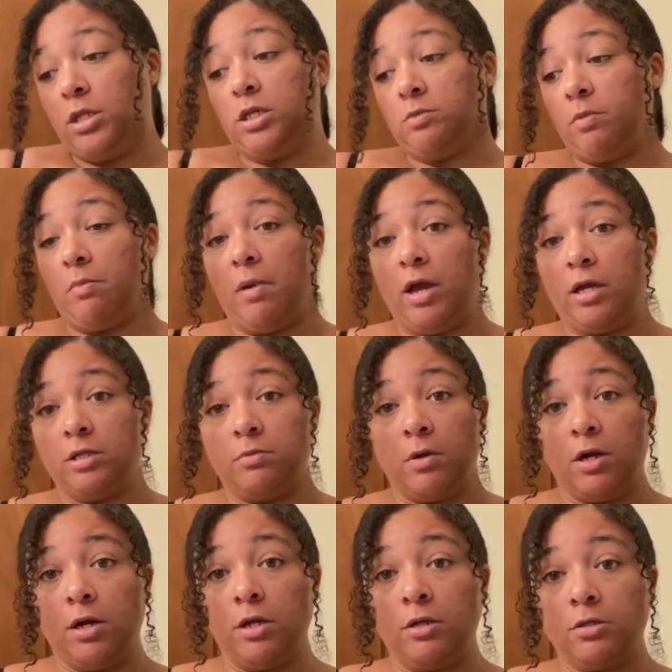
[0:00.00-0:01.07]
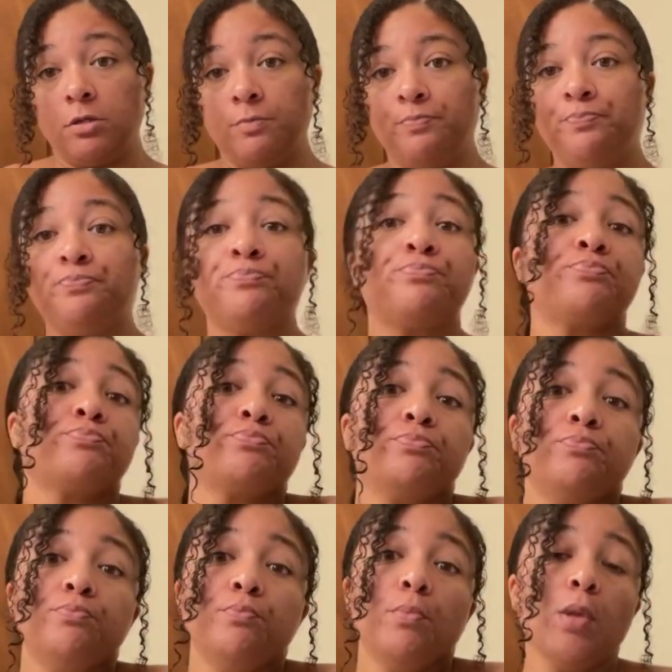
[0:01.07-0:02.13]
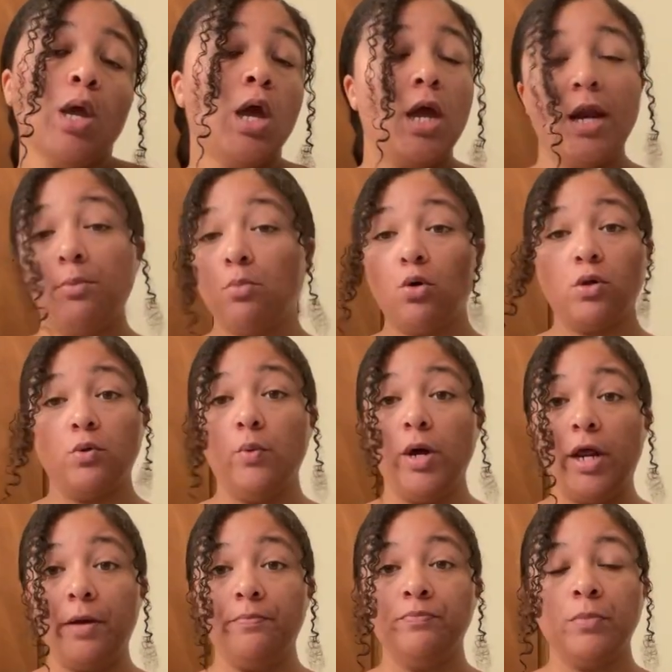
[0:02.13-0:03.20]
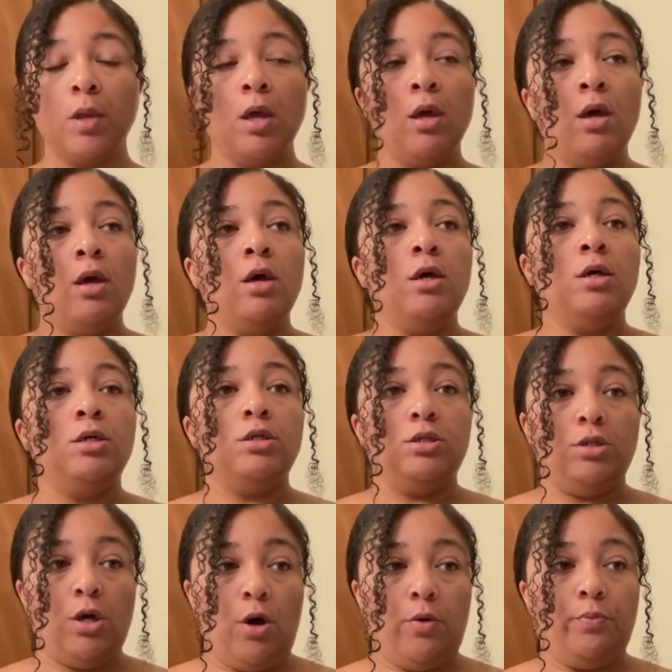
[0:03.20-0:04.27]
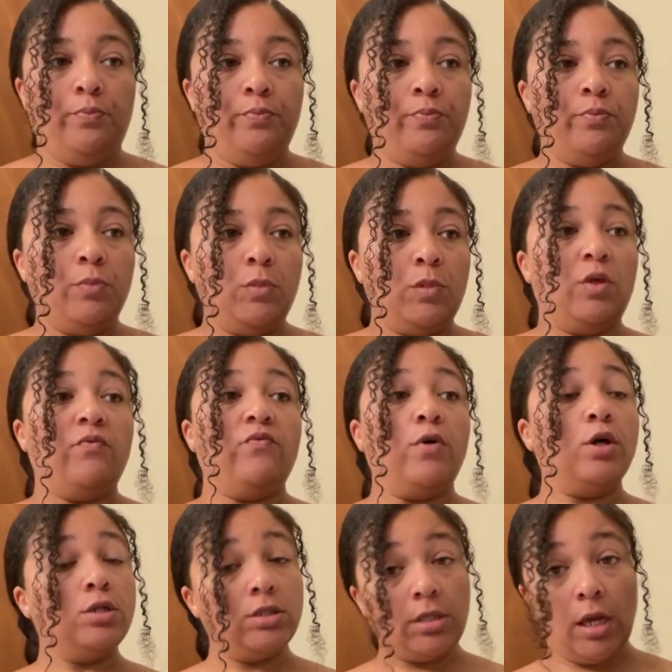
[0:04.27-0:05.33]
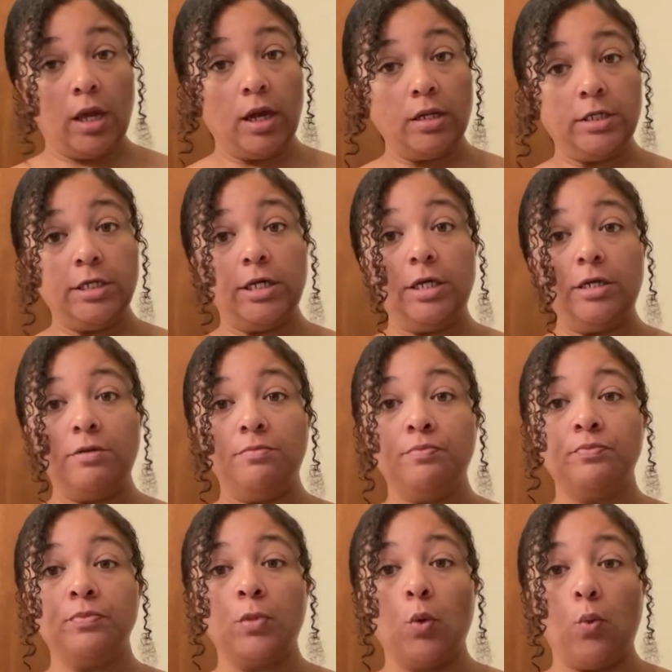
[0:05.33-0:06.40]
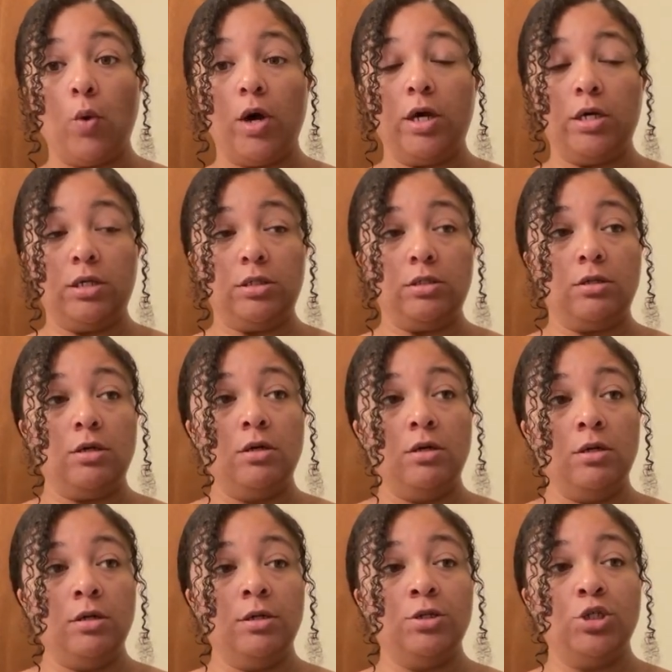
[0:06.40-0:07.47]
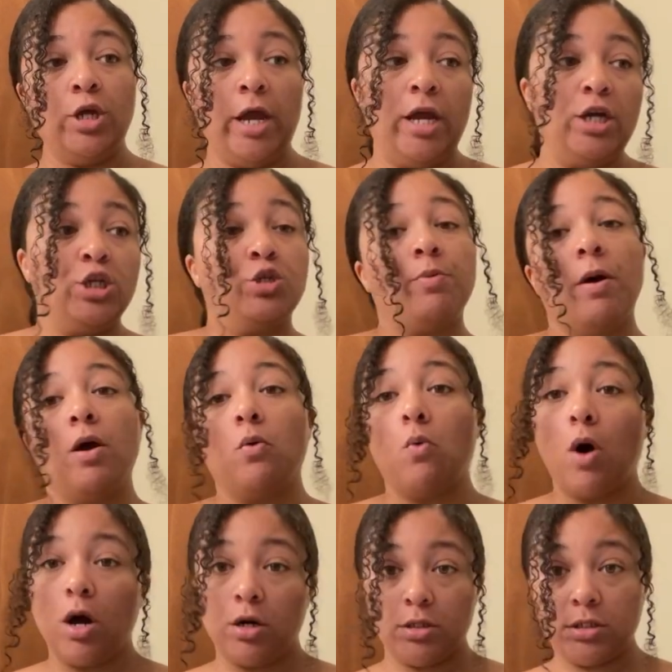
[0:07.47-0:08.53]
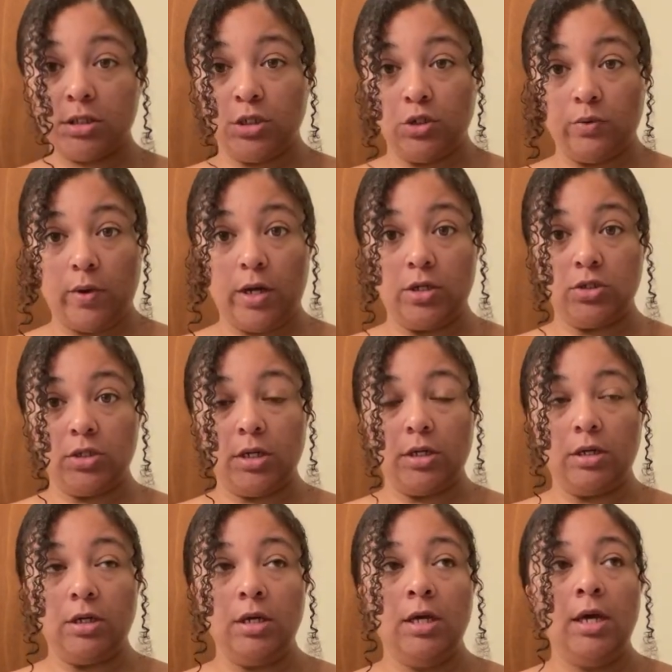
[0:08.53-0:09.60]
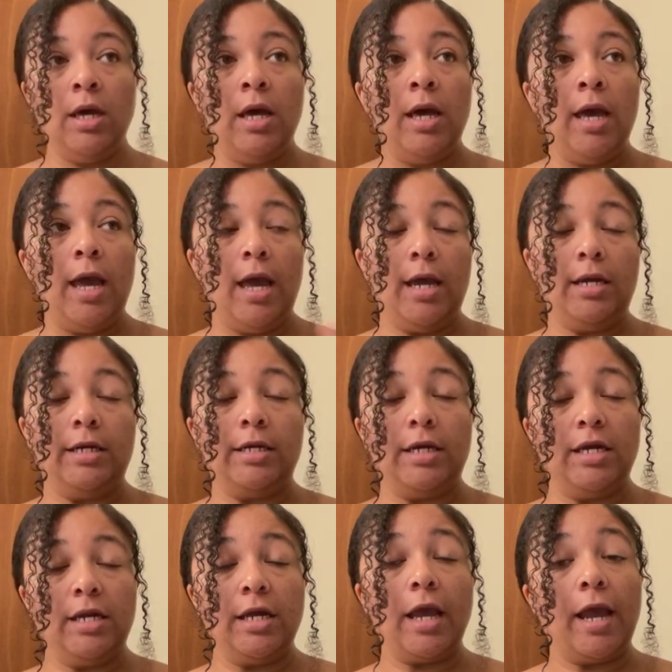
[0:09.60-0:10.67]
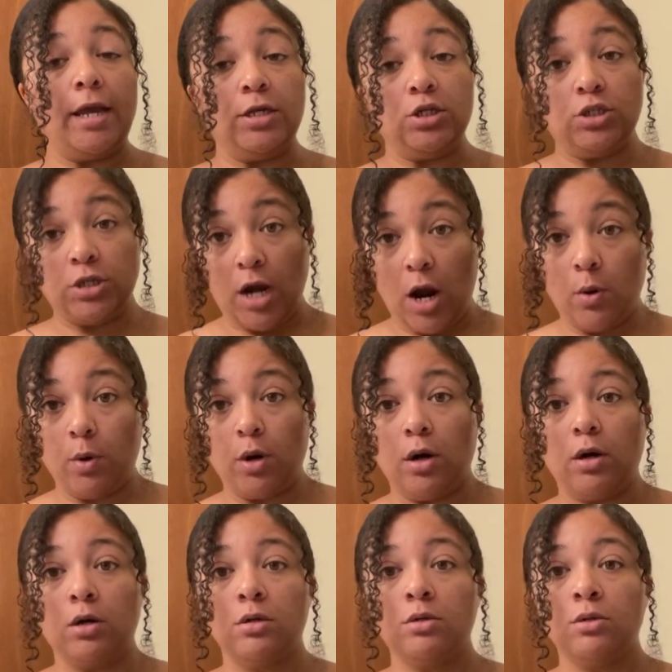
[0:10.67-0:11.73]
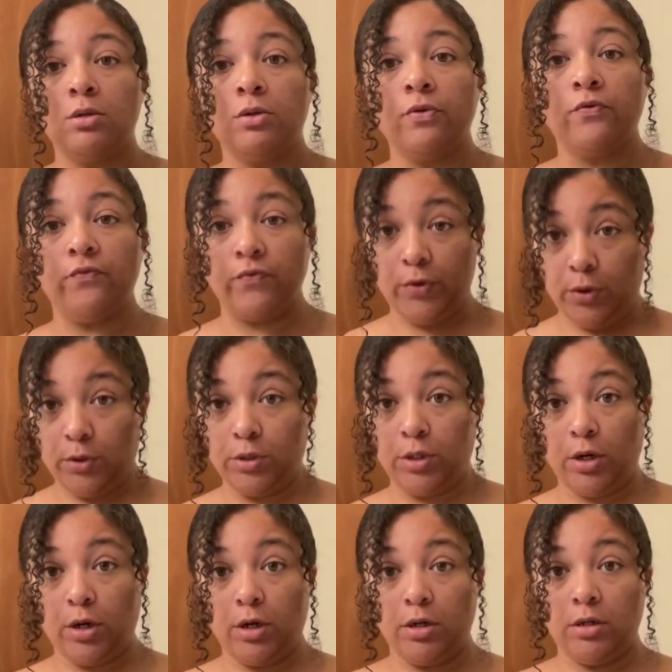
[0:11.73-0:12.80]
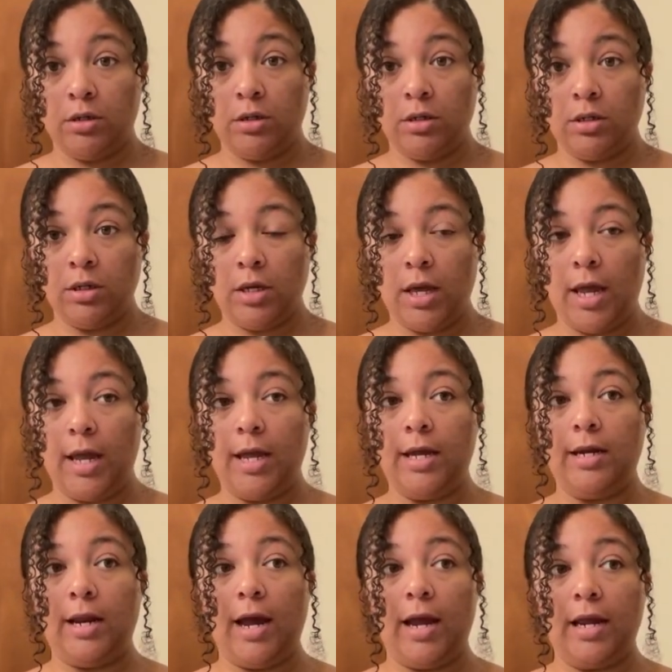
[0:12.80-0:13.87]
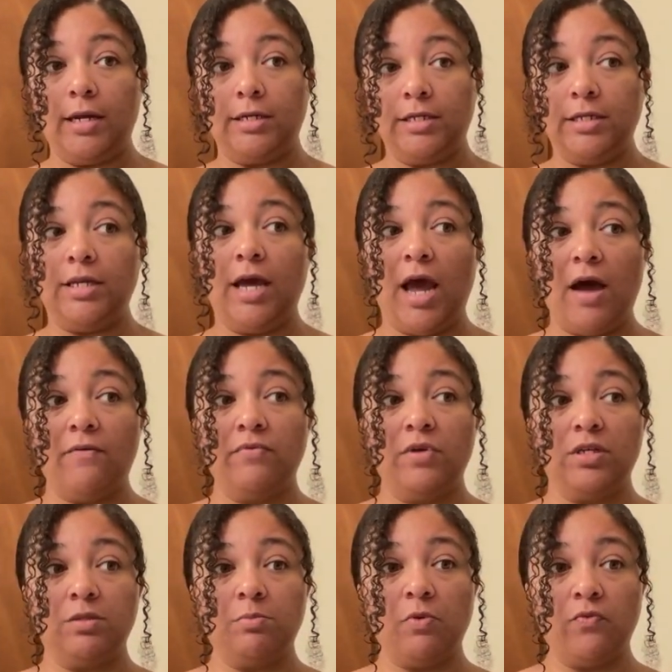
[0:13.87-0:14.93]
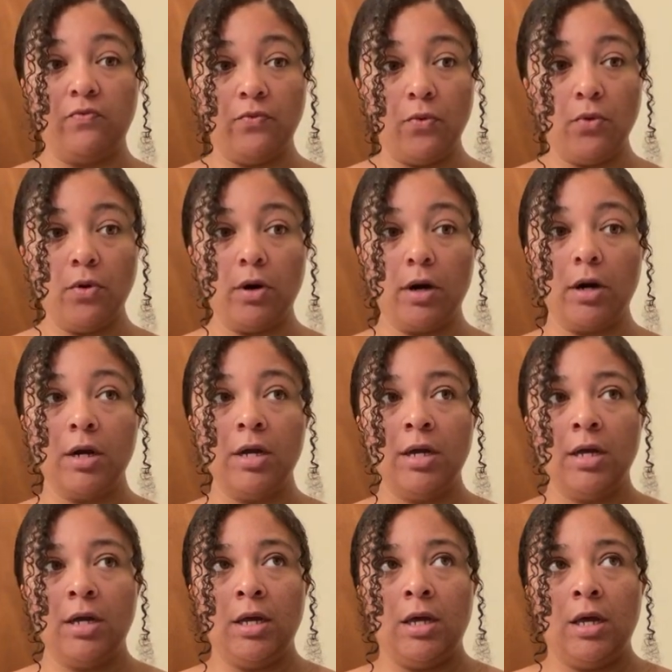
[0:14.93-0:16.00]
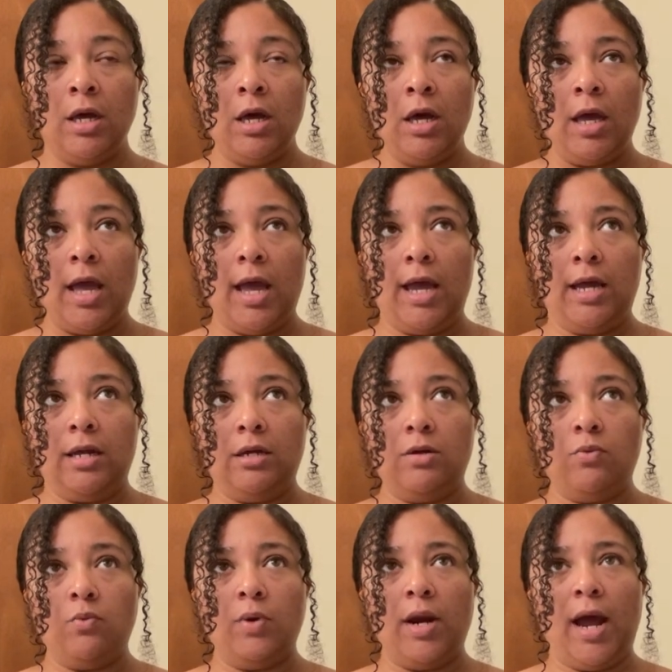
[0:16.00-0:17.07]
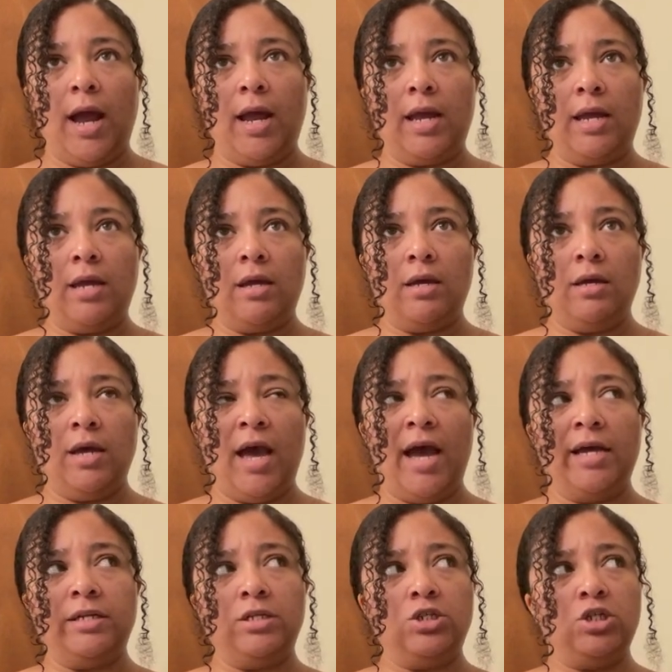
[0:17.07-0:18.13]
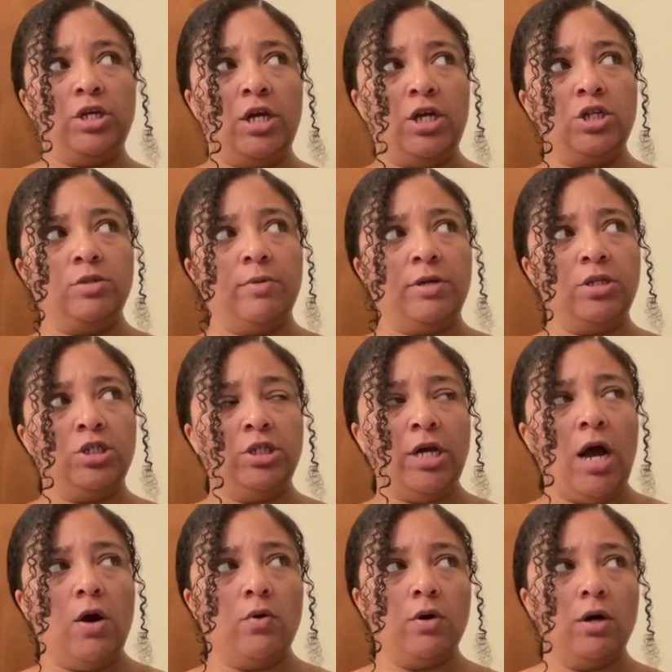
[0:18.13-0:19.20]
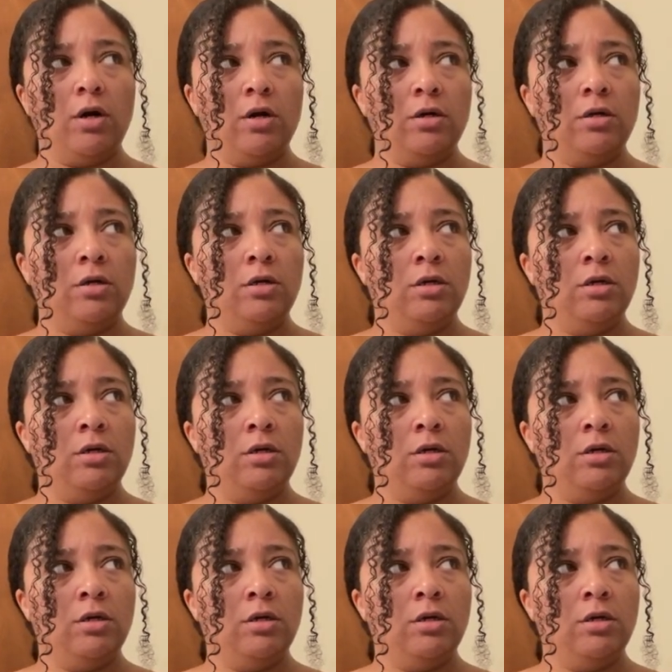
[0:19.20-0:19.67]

that's been my experience and i'm over with it so the first thing i did was change my water situation and getting a shower filter and i did have this before and when I had to change my shower,